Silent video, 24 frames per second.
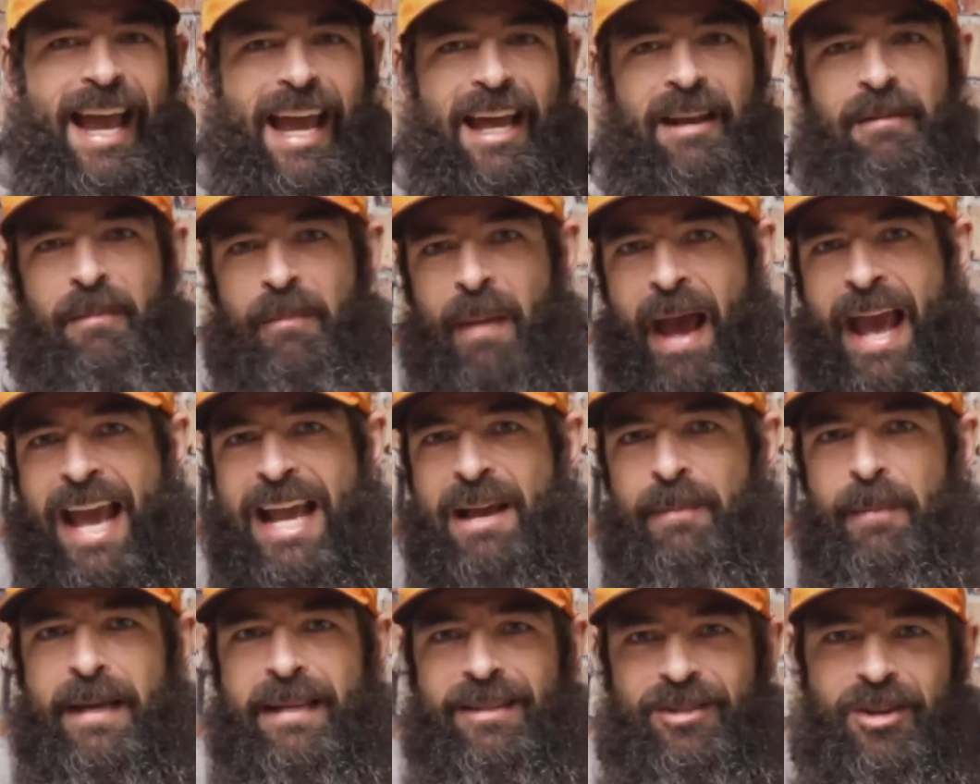And
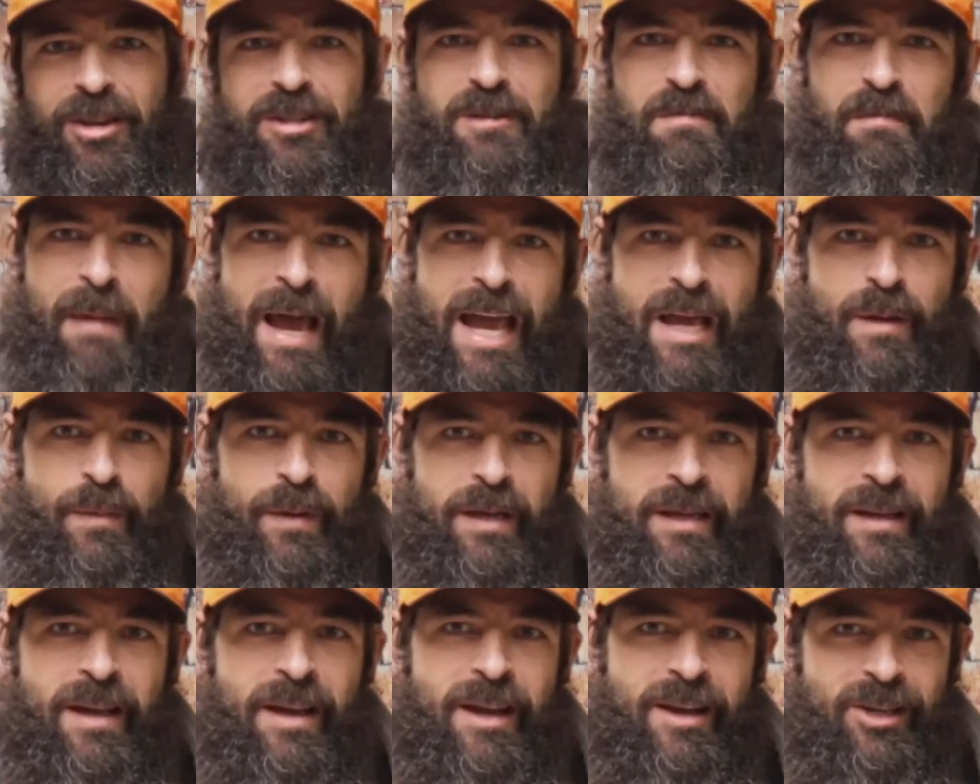maybe, just
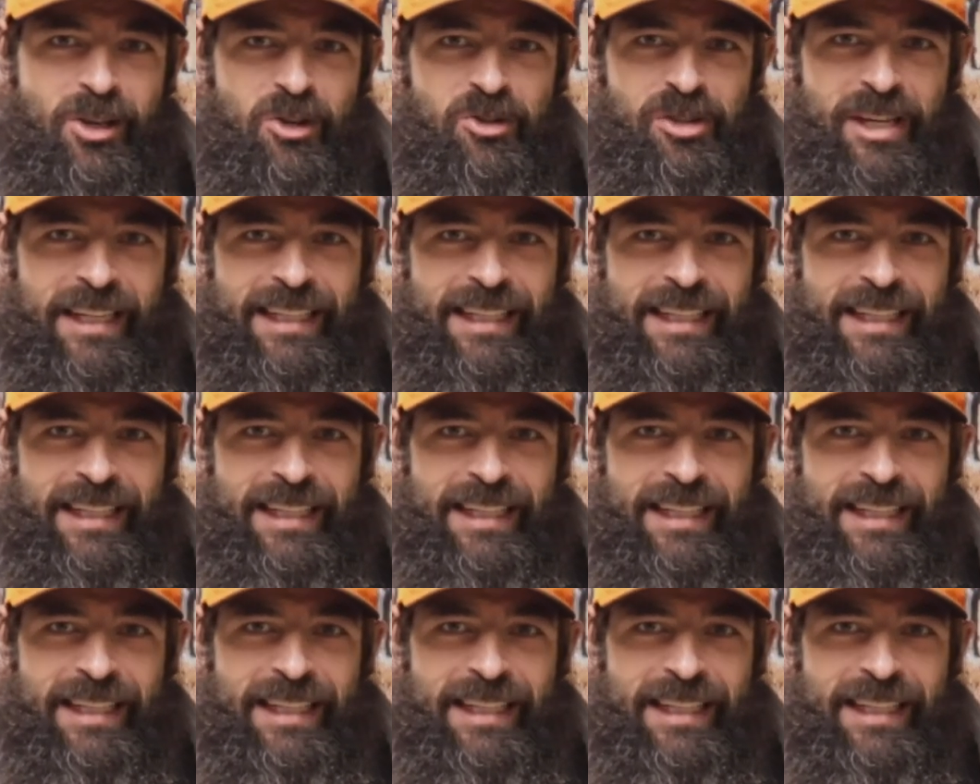maybe, you